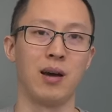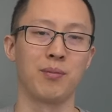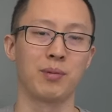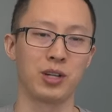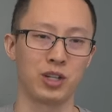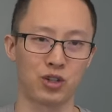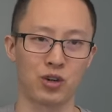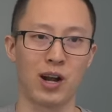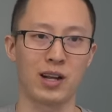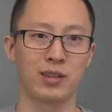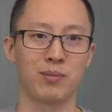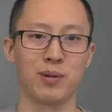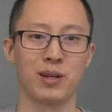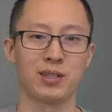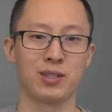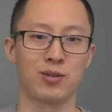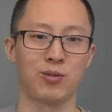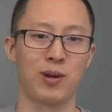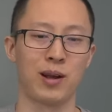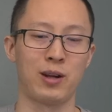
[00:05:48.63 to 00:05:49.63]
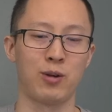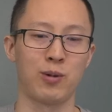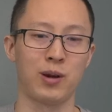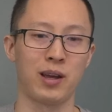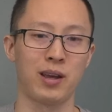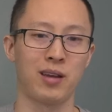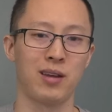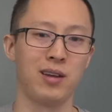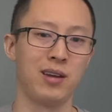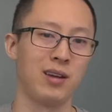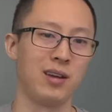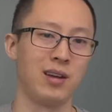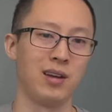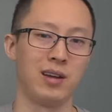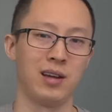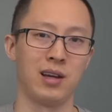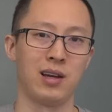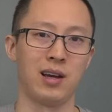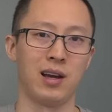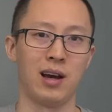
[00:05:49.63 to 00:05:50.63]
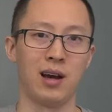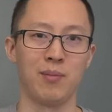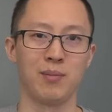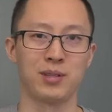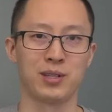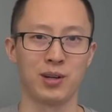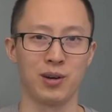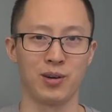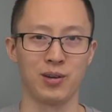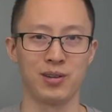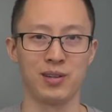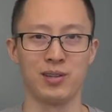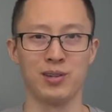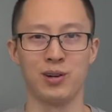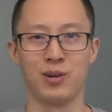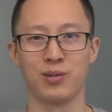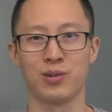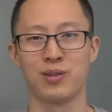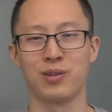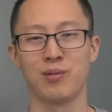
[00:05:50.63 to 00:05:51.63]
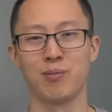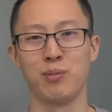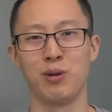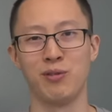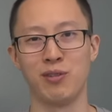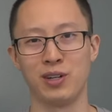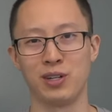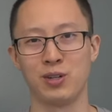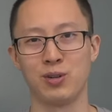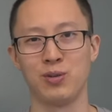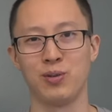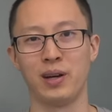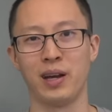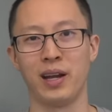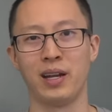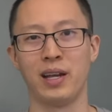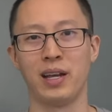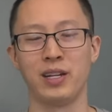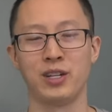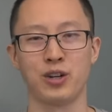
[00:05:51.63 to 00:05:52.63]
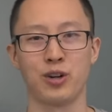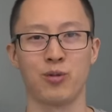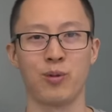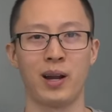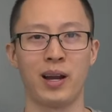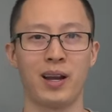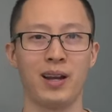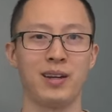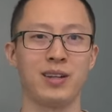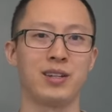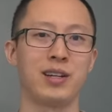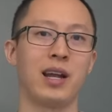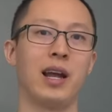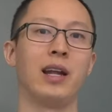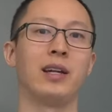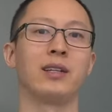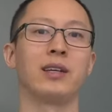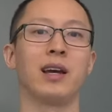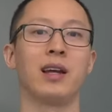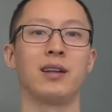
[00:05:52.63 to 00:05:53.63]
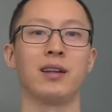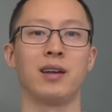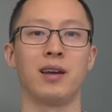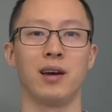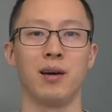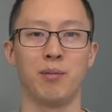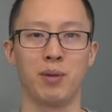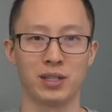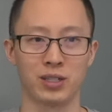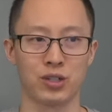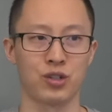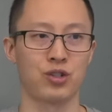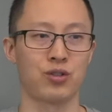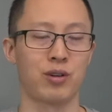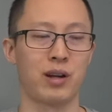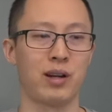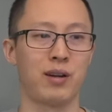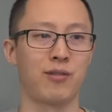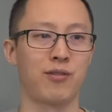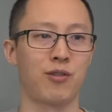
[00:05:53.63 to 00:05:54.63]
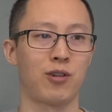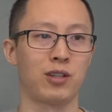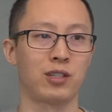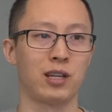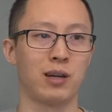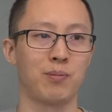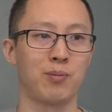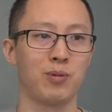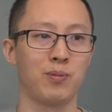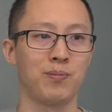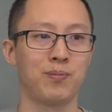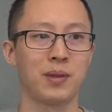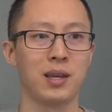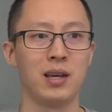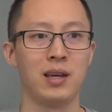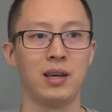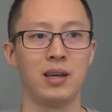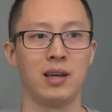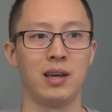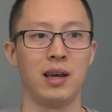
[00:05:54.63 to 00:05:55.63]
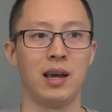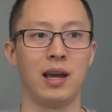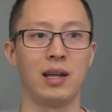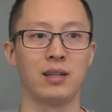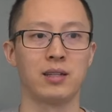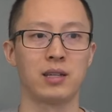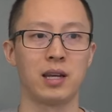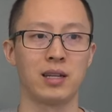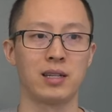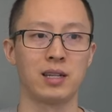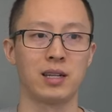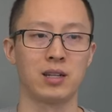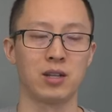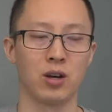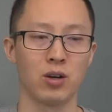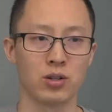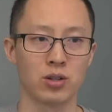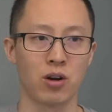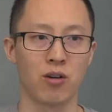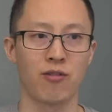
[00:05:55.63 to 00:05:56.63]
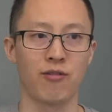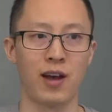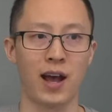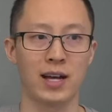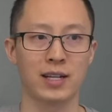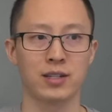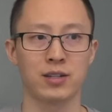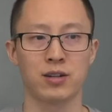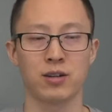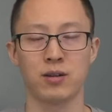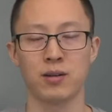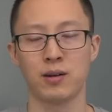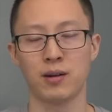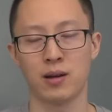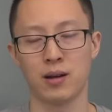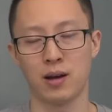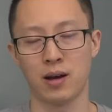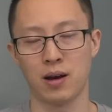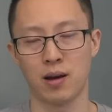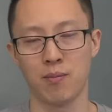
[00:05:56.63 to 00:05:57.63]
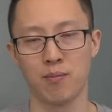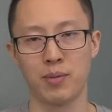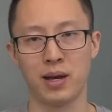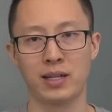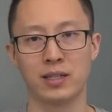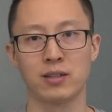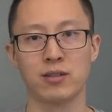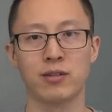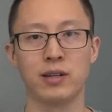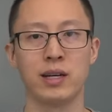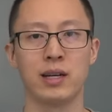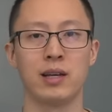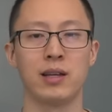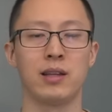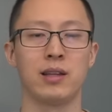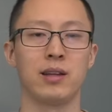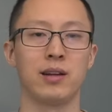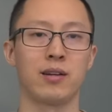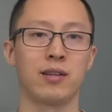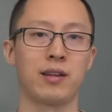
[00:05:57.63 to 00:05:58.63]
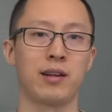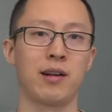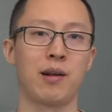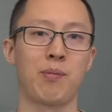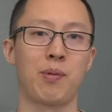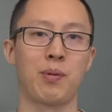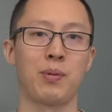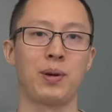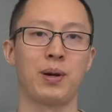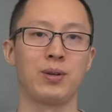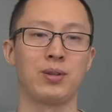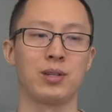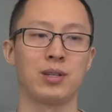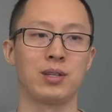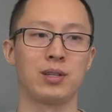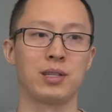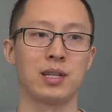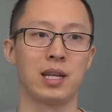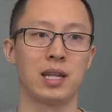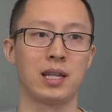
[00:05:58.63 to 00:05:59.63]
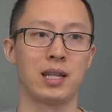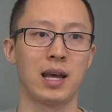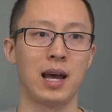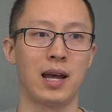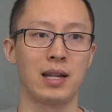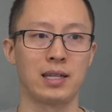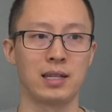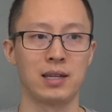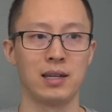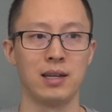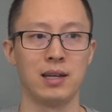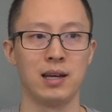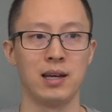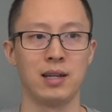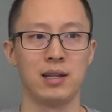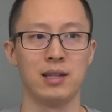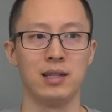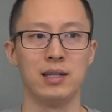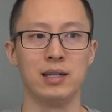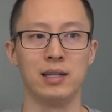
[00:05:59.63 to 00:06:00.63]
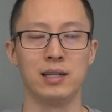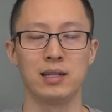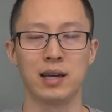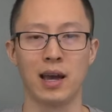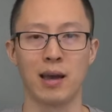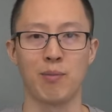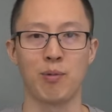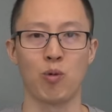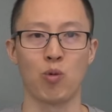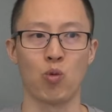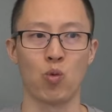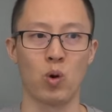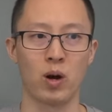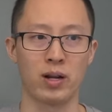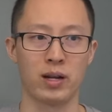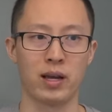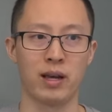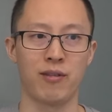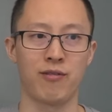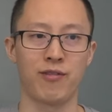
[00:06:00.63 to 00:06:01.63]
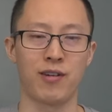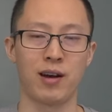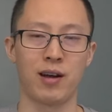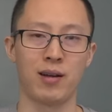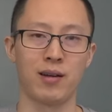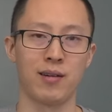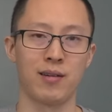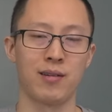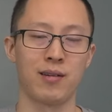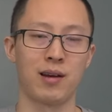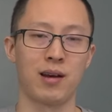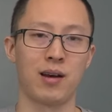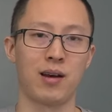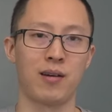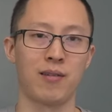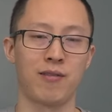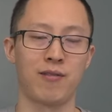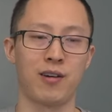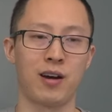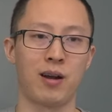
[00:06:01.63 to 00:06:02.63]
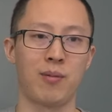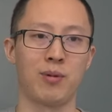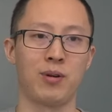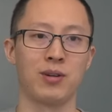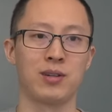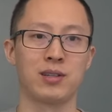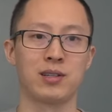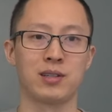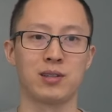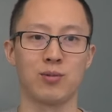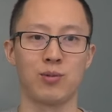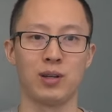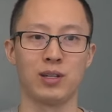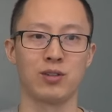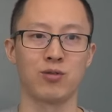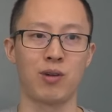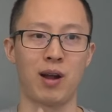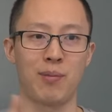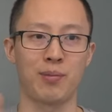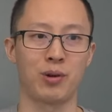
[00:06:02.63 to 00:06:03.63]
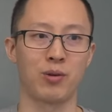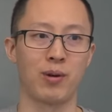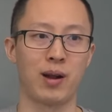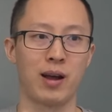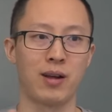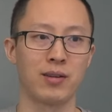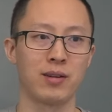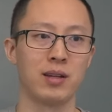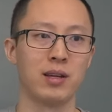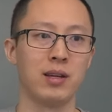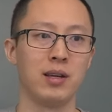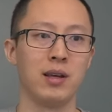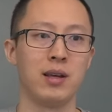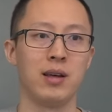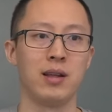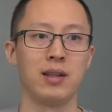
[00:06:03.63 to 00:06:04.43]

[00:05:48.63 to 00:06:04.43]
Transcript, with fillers: um, contract the muscle right away. Um, so you don't move into an injured range and get a muscle strain, for example. And since those are faster, um, basically their theory proposes that the type 1A fi- uh, fibers, the ones wrapped around